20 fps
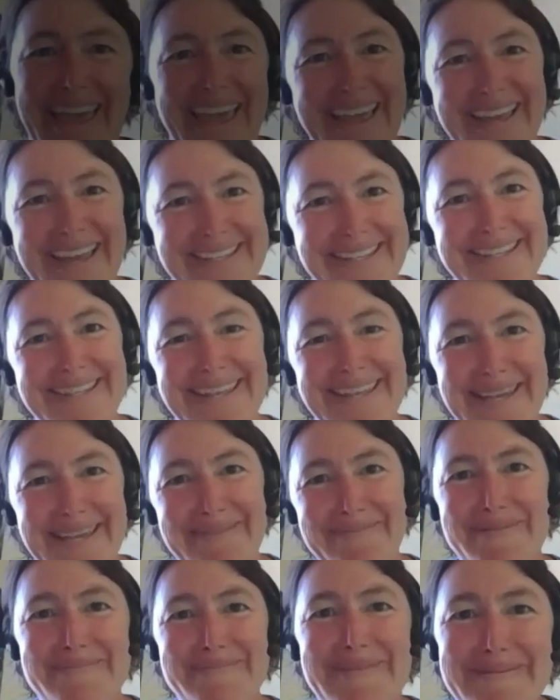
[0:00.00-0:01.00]
Andy, thank you
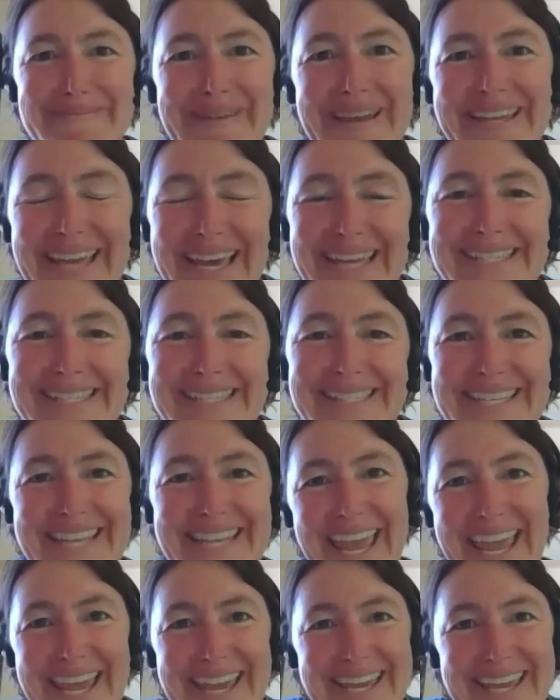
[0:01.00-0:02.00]
for being my guest
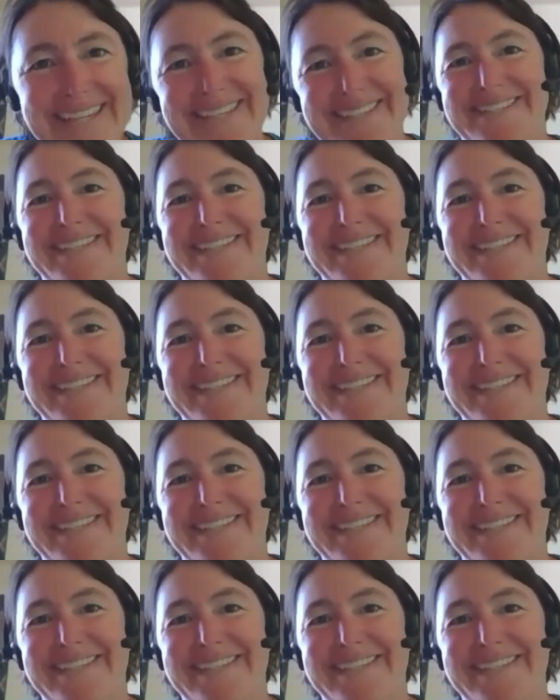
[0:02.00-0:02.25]
today.